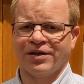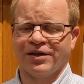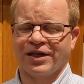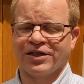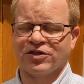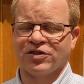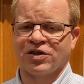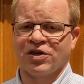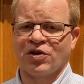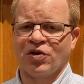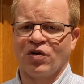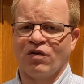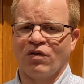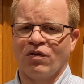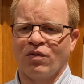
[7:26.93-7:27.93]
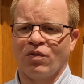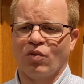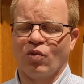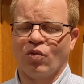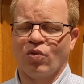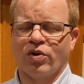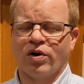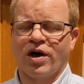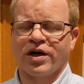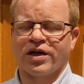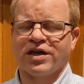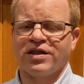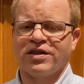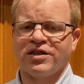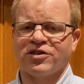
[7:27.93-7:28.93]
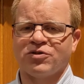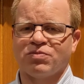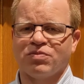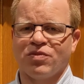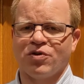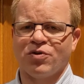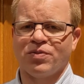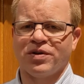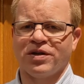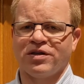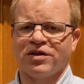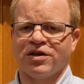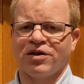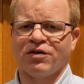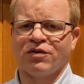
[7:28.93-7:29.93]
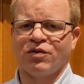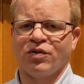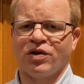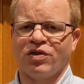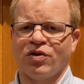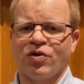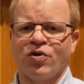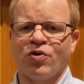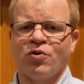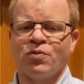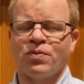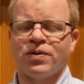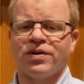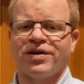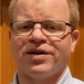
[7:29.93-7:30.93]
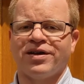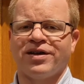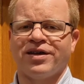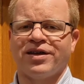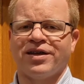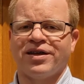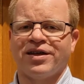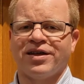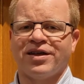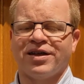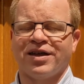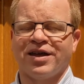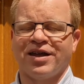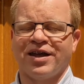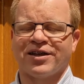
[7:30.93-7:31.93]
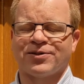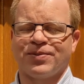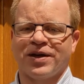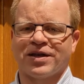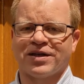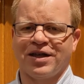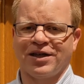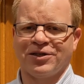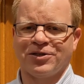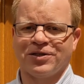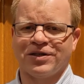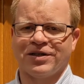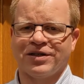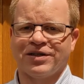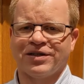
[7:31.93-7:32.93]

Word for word: Let's walk in this moment with hope and expectation.